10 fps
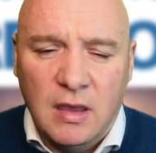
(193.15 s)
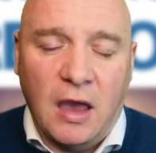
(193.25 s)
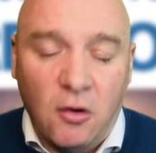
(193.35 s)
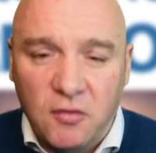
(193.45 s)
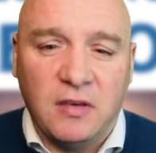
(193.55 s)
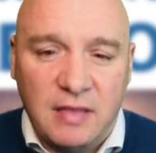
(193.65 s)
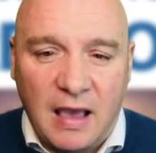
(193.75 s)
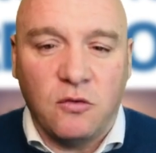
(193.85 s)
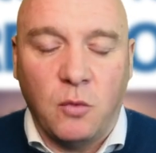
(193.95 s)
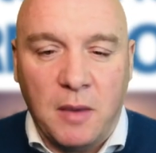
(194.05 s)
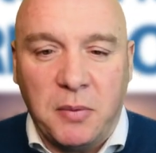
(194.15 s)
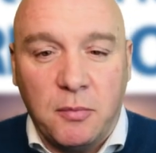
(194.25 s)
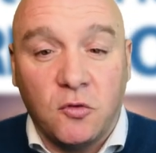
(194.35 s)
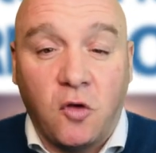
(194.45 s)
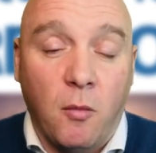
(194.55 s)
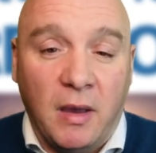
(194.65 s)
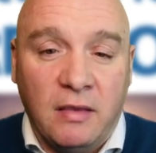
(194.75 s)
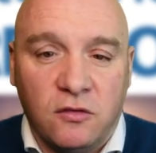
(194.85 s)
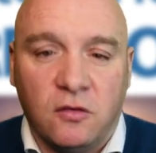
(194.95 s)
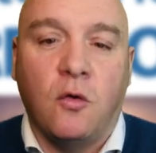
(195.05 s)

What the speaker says: And obviously that's where people's comments and